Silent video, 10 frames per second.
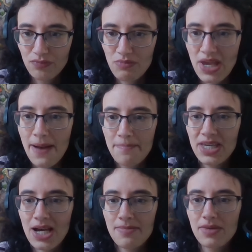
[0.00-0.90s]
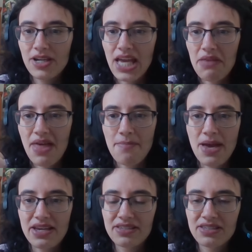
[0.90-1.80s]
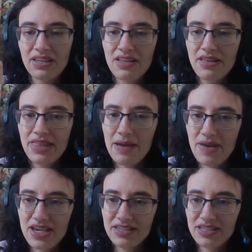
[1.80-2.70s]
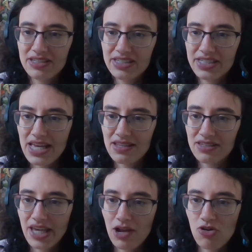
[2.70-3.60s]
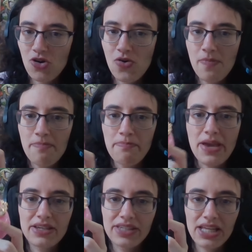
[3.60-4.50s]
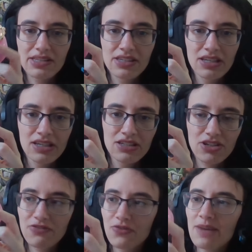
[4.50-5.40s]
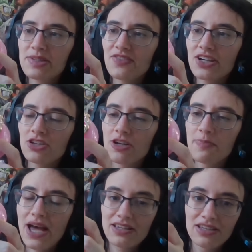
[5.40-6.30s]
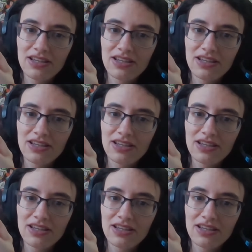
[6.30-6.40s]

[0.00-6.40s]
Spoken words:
Yeah, okay, that makes sense. That all makes sense. So perhaps if I turn it back.